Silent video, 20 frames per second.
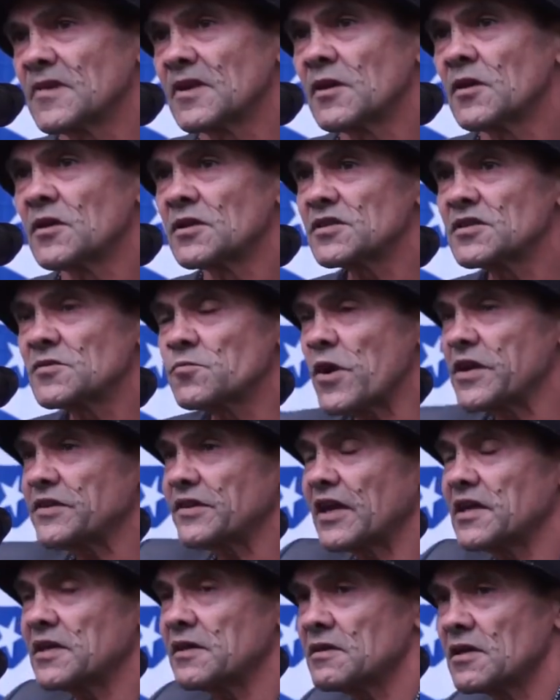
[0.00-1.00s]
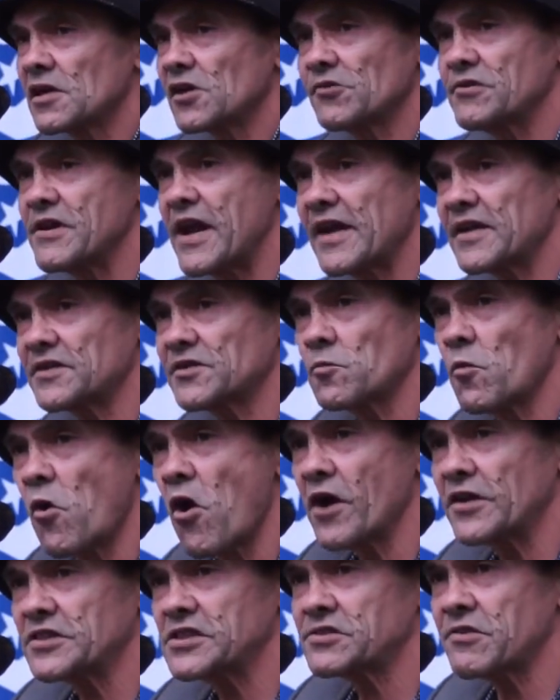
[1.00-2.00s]
This is where they created the White
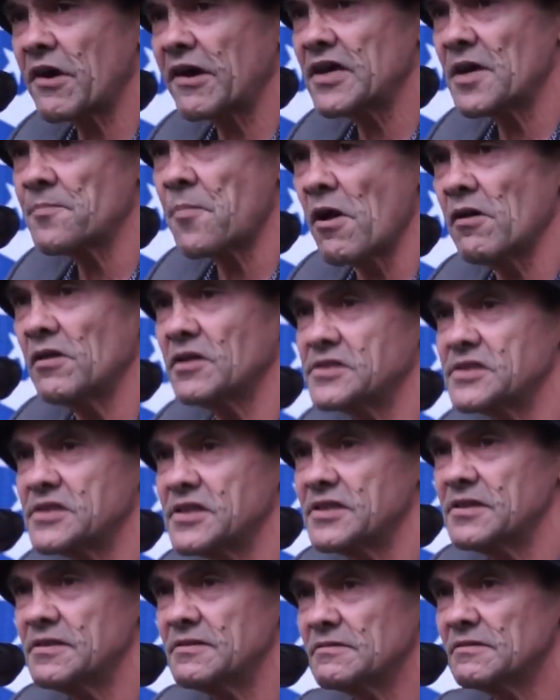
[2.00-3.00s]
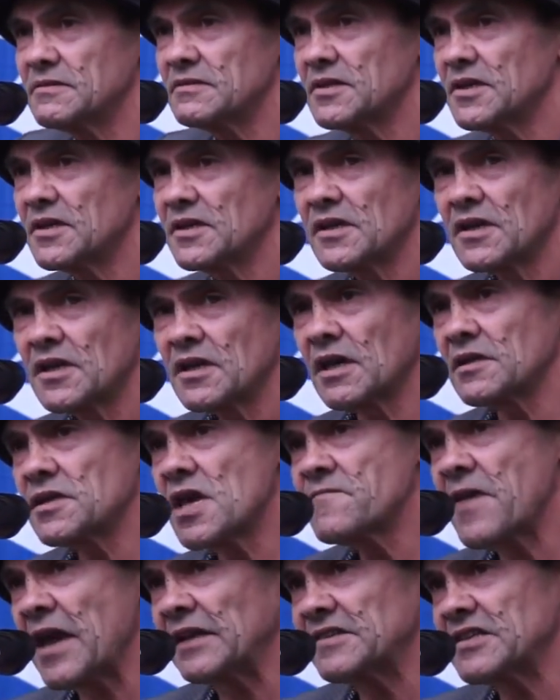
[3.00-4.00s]
Australia policy. Now, they've
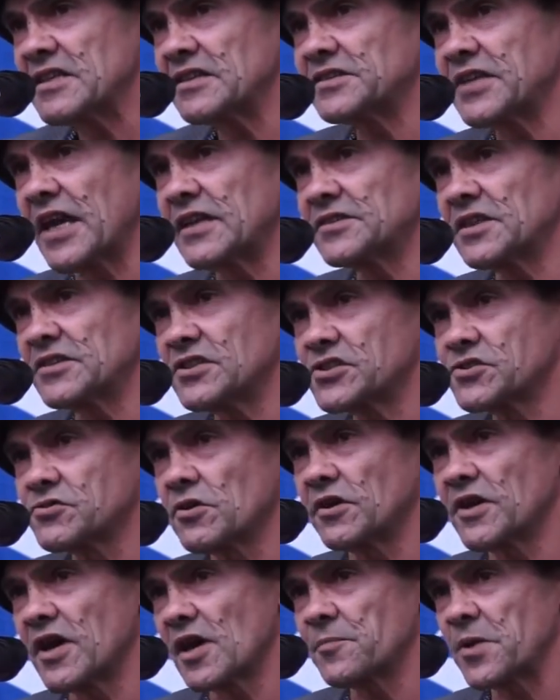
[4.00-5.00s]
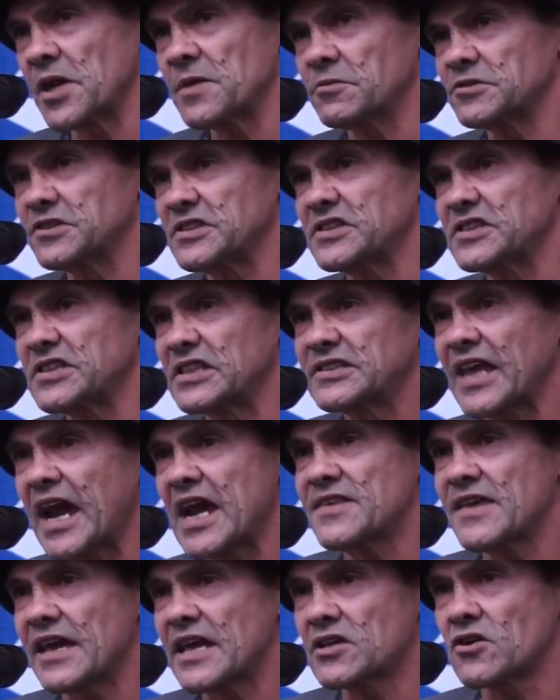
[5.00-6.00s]
had the intent to destroy our people since the day
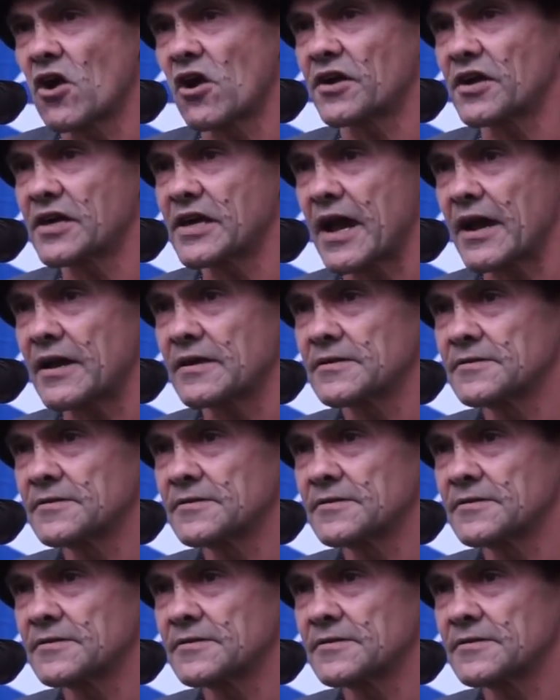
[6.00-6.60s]
they got here.